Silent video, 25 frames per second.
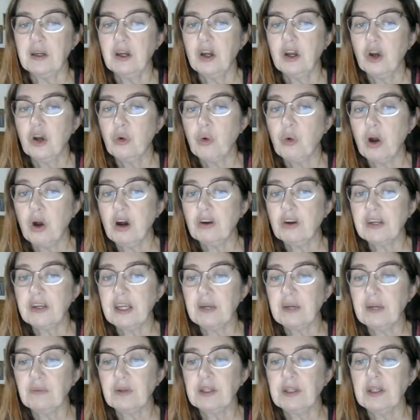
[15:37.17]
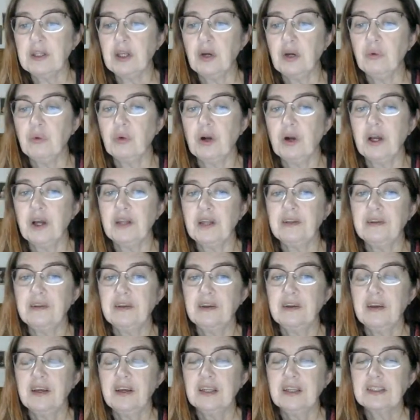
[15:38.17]
walking with no one.
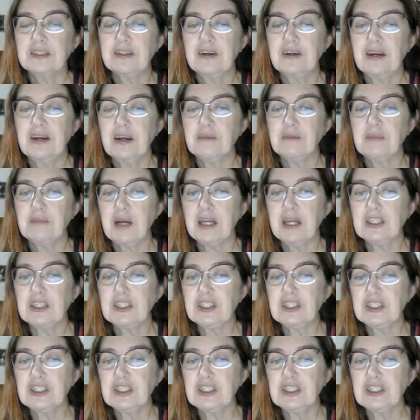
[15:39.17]
So I have my